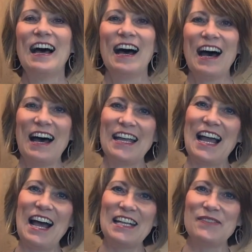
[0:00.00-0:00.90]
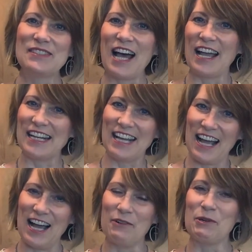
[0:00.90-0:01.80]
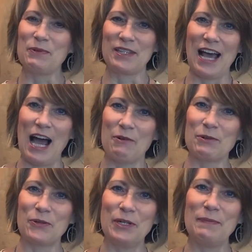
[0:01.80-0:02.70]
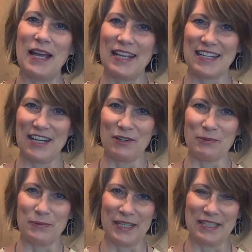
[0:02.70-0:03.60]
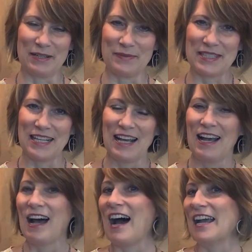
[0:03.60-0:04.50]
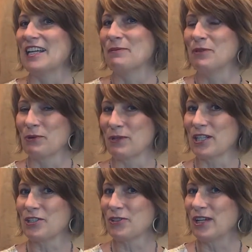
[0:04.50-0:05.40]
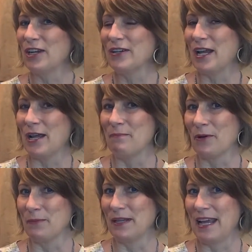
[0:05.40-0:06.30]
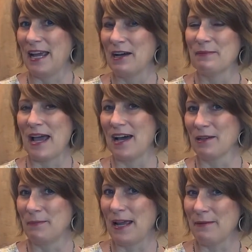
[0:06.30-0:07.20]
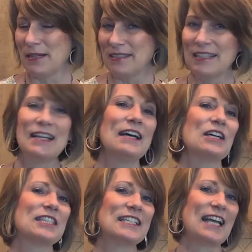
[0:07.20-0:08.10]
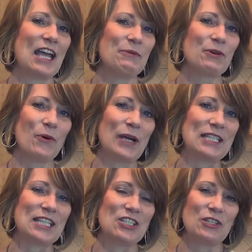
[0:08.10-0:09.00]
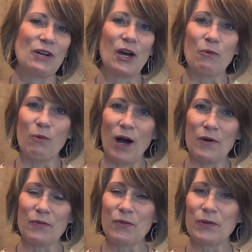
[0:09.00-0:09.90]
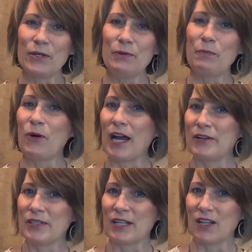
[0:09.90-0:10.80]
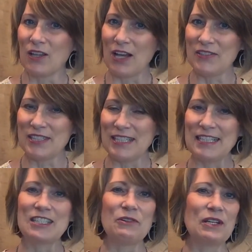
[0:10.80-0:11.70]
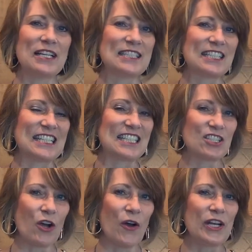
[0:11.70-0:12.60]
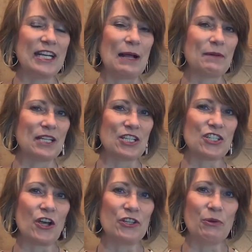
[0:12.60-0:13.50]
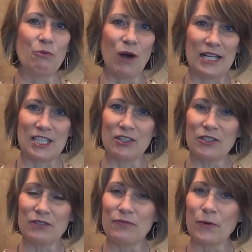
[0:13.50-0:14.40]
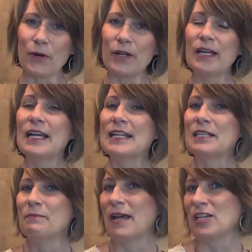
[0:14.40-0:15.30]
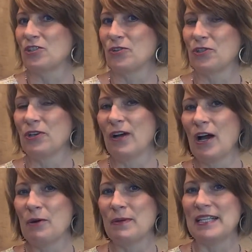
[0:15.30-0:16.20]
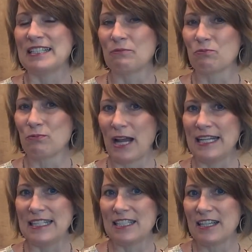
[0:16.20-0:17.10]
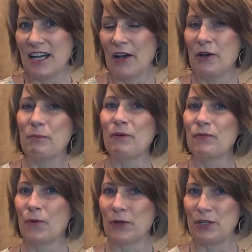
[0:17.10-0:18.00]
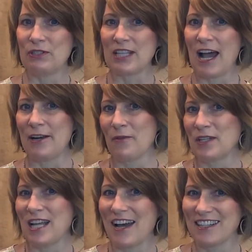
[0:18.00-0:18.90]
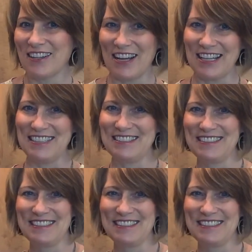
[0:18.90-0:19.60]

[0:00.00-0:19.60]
Hi, I am Dianna Howell with the Howell Group at Keller Williams. I am your realtor here in Birmingham, Alabama. Today we're going to do a walkthrough prior to closing, so let's get started. I'm going to show you what to look for to make sure your home is ready to go before you sign on the dotted line.